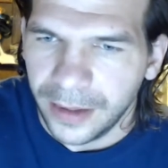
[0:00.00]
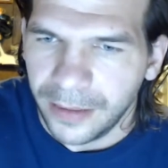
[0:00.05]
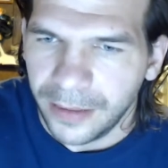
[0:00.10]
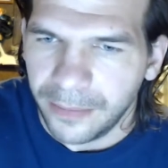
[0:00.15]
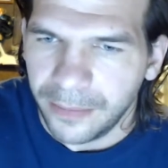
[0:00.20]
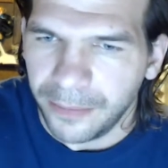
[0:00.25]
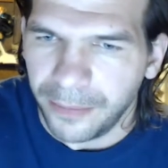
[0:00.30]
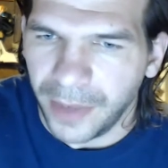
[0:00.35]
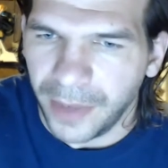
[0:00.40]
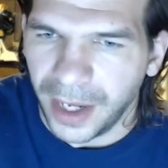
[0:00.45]

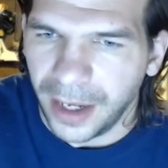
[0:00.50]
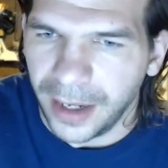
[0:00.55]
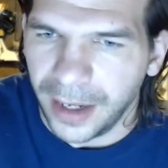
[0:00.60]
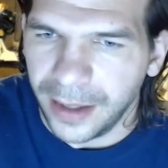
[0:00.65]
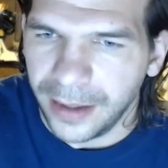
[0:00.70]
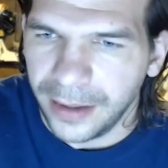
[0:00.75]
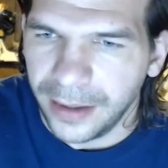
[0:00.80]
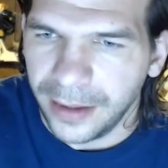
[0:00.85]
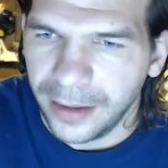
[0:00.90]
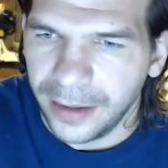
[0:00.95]
But
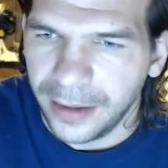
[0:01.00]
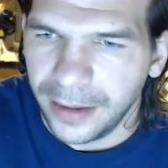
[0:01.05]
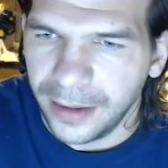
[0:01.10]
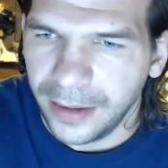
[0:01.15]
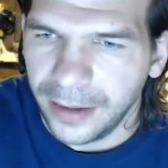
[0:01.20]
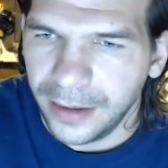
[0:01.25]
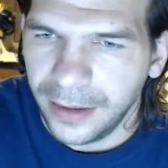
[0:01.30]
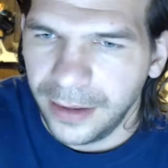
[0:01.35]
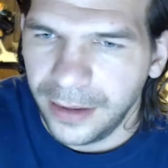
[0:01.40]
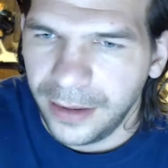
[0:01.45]

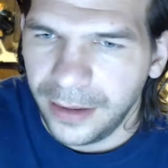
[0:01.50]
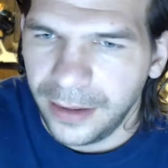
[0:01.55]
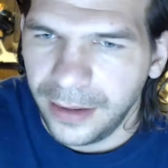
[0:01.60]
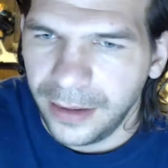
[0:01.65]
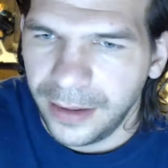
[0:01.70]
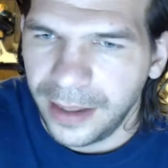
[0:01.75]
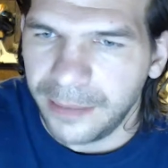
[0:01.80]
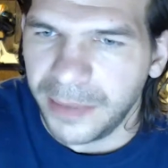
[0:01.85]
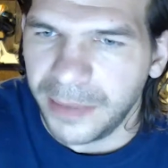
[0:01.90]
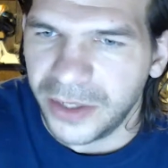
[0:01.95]

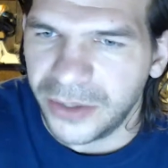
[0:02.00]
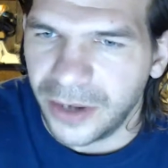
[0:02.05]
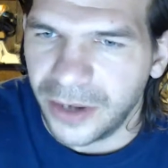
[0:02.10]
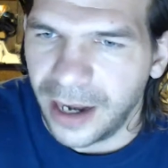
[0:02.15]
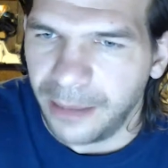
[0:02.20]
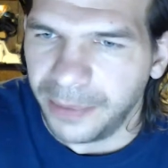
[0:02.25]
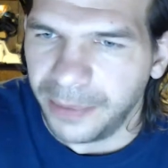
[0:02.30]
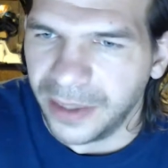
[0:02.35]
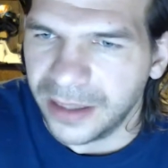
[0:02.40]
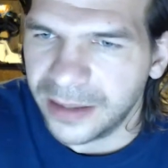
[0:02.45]
in
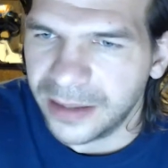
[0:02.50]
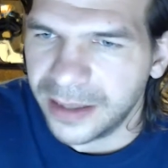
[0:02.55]
Metropolis,